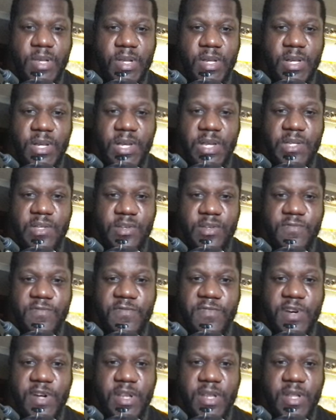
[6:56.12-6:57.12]
Let's just
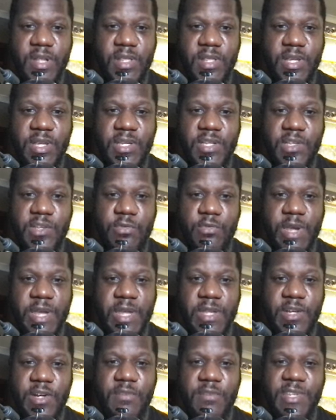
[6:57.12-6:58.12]
find this
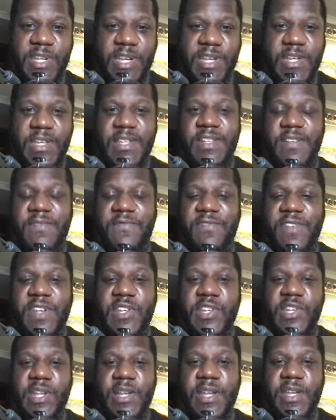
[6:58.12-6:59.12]
tweet. OPSEC is
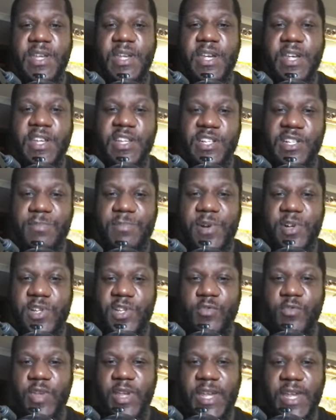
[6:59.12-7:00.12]
officially sponsoring